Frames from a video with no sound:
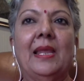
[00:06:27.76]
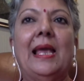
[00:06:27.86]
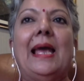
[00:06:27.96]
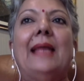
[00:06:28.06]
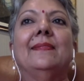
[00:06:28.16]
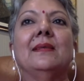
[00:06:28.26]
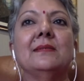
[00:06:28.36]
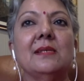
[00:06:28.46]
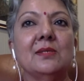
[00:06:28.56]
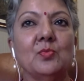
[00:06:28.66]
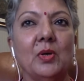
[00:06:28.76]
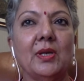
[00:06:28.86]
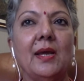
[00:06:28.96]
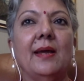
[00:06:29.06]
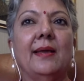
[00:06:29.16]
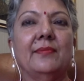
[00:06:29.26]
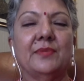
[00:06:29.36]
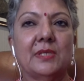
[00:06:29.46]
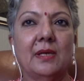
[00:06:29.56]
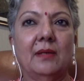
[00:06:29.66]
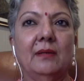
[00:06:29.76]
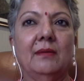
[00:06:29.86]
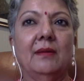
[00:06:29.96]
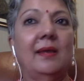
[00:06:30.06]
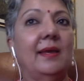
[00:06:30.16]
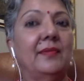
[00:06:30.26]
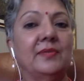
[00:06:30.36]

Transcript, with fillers: And this is what I have done ever